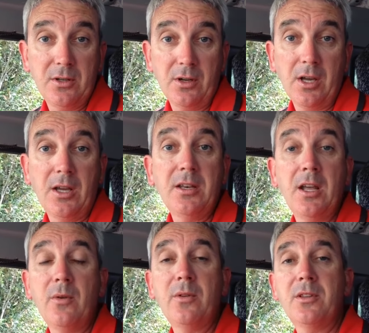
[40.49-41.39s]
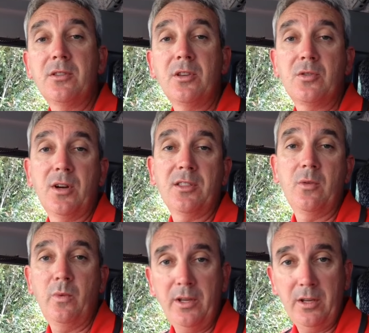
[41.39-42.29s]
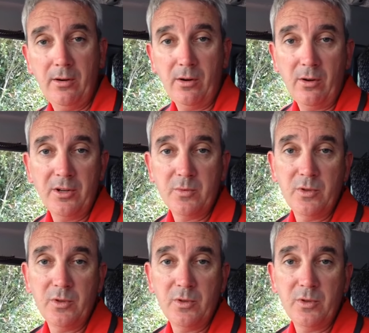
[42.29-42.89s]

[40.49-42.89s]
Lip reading: Okay, now in the truck that we utilize,